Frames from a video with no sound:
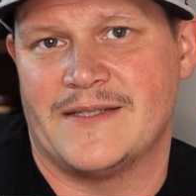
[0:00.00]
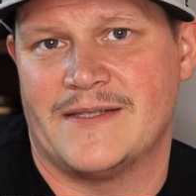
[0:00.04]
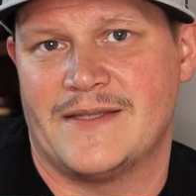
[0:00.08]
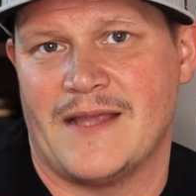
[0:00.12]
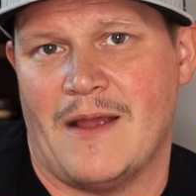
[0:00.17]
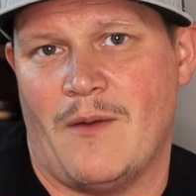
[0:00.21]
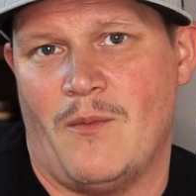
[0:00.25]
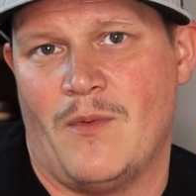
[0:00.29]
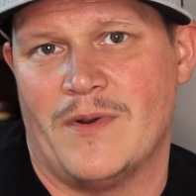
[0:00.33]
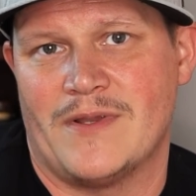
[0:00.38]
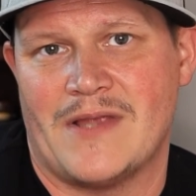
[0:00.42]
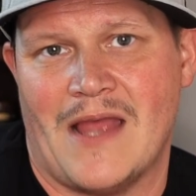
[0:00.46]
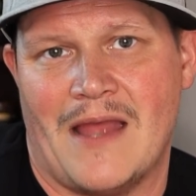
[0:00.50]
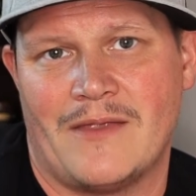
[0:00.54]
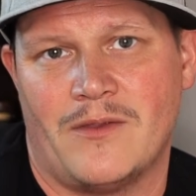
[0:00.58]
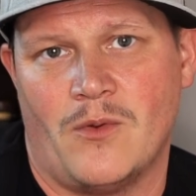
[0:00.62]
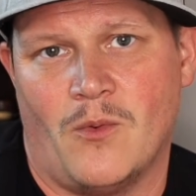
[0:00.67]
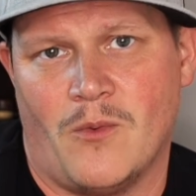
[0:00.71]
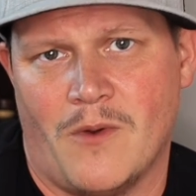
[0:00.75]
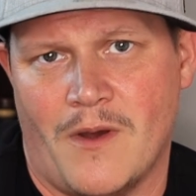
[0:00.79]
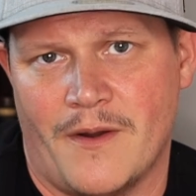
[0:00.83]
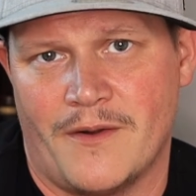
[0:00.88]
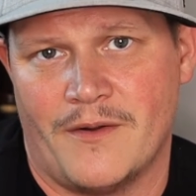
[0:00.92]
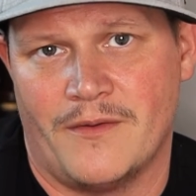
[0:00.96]
That one had the
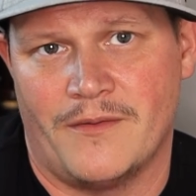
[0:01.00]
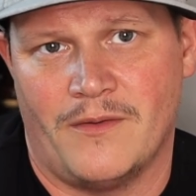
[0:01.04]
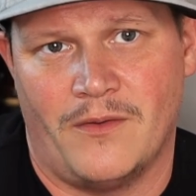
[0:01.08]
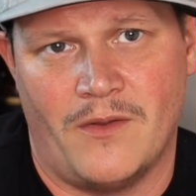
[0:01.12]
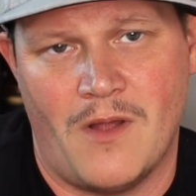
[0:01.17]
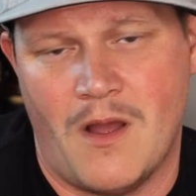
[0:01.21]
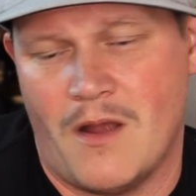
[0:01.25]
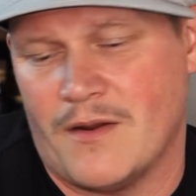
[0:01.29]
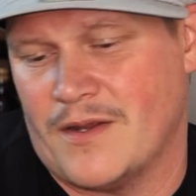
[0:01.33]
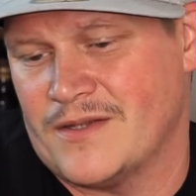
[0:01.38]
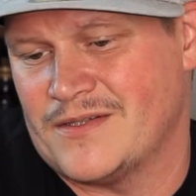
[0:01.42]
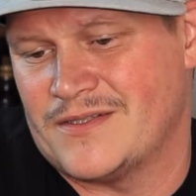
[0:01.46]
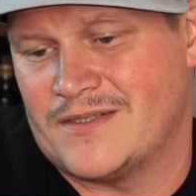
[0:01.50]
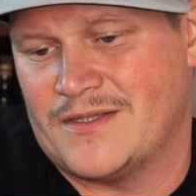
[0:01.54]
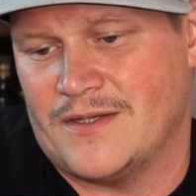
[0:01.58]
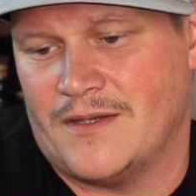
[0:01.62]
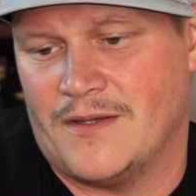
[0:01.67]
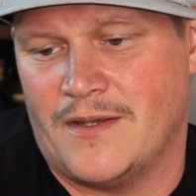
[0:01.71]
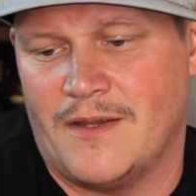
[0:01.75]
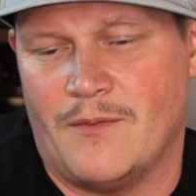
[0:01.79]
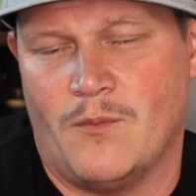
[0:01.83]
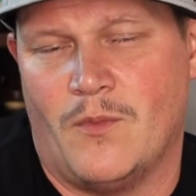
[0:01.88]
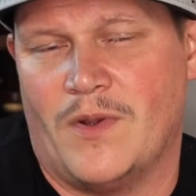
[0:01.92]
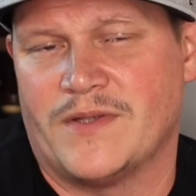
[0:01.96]
water the longest.
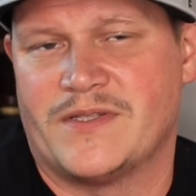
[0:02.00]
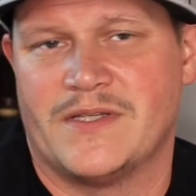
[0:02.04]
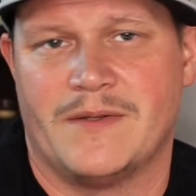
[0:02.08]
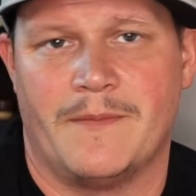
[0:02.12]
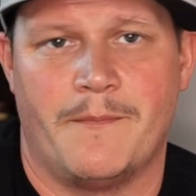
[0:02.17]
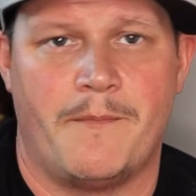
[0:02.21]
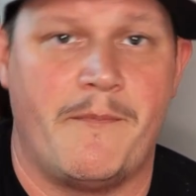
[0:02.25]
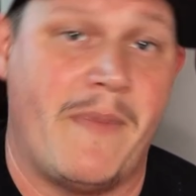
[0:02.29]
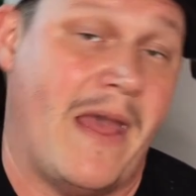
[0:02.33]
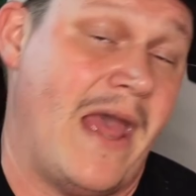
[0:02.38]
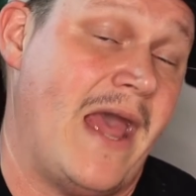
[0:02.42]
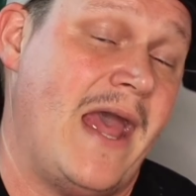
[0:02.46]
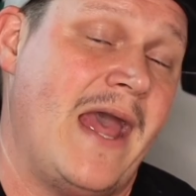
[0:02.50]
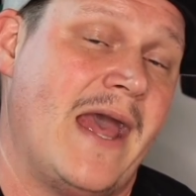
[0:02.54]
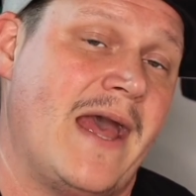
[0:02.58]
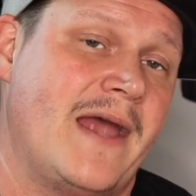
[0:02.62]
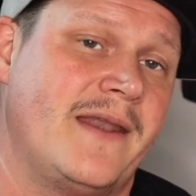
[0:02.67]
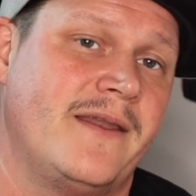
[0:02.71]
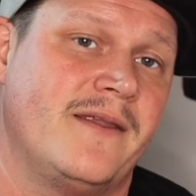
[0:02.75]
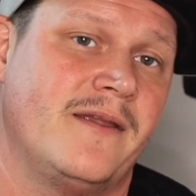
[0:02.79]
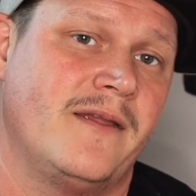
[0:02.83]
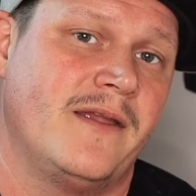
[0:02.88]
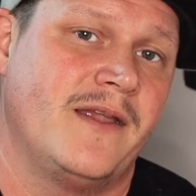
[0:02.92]
It wasn't bad.